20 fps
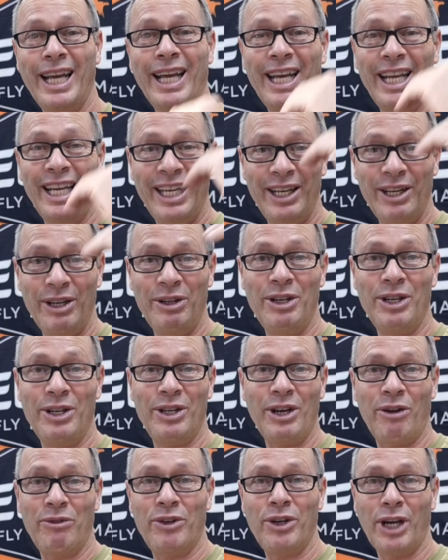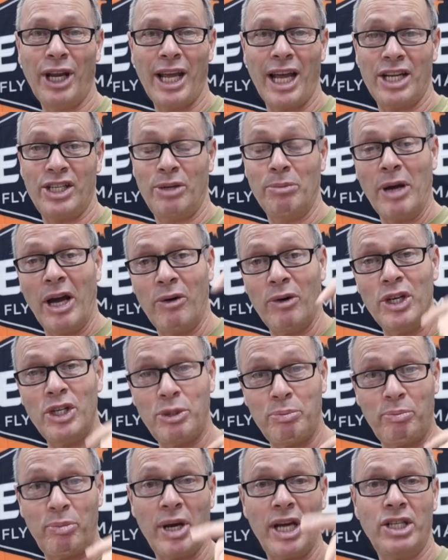you'd often cast them out,
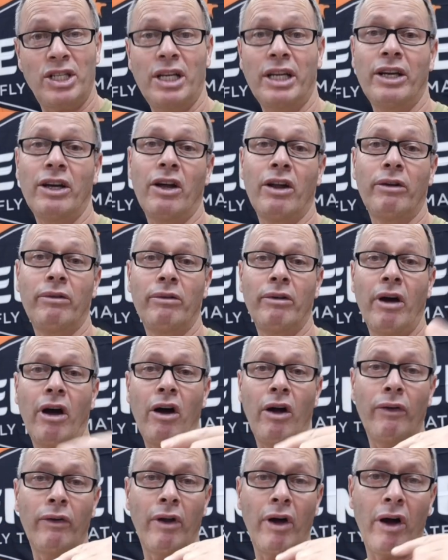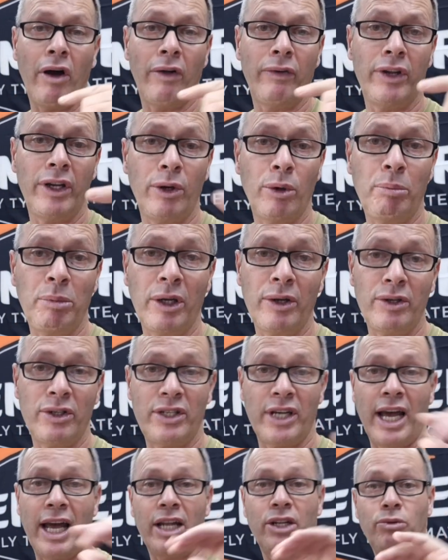especially on the upland
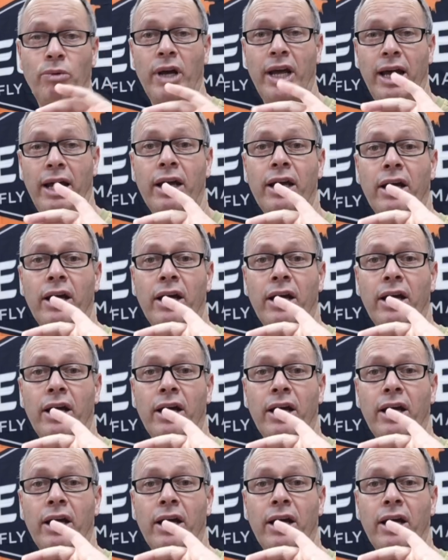towns where